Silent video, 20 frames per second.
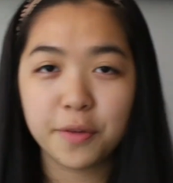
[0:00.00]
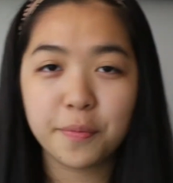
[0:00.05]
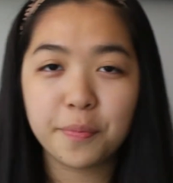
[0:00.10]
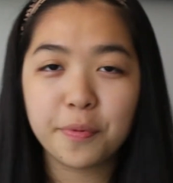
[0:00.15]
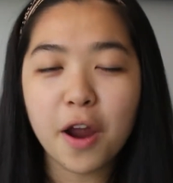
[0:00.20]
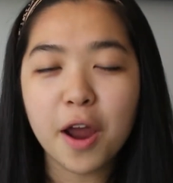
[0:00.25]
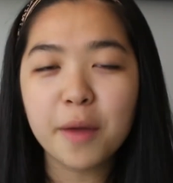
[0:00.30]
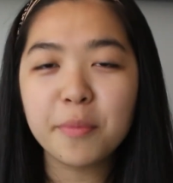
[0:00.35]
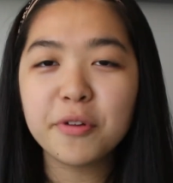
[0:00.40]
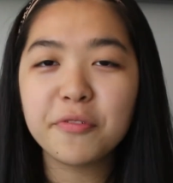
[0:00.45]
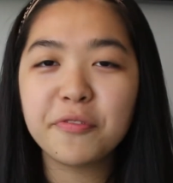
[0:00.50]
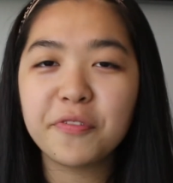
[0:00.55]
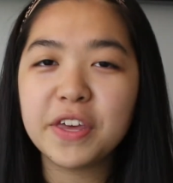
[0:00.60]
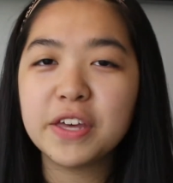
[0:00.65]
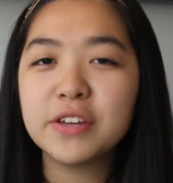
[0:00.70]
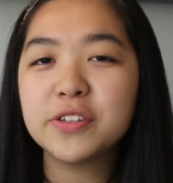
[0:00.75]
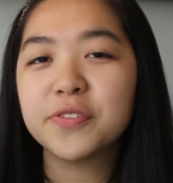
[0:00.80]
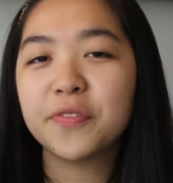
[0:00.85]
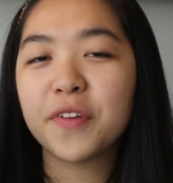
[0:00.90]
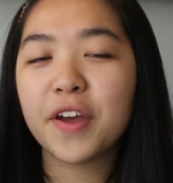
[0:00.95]
The primer
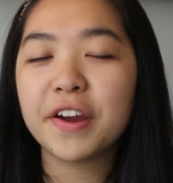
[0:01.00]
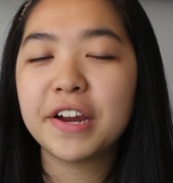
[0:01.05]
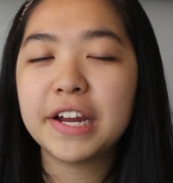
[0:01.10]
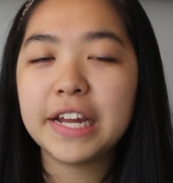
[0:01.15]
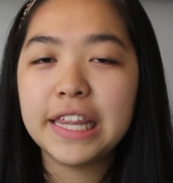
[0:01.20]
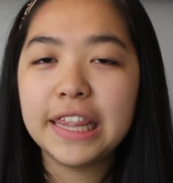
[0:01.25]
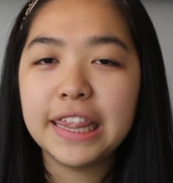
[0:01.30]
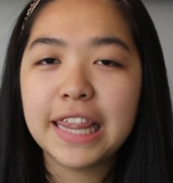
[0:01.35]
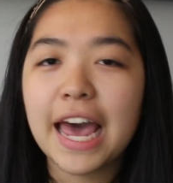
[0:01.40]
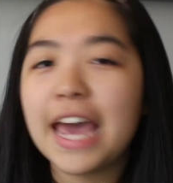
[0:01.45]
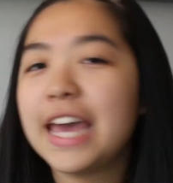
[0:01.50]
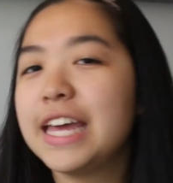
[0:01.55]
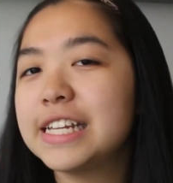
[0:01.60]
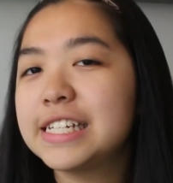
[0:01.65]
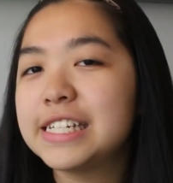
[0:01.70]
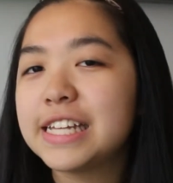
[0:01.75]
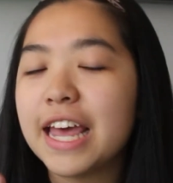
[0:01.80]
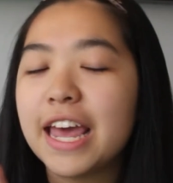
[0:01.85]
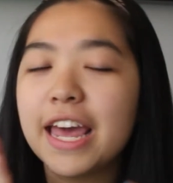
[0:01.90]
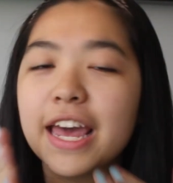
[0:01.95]
feels very
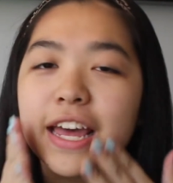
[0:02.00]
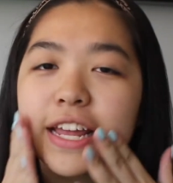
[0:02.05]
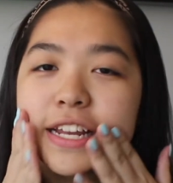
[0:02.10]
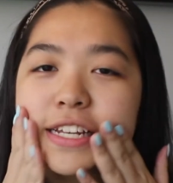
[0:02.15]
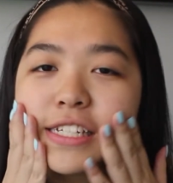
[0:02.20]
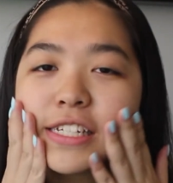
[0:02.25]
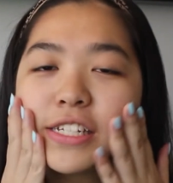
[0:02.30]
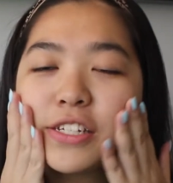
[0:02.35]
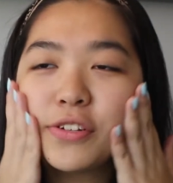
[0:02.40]
light, and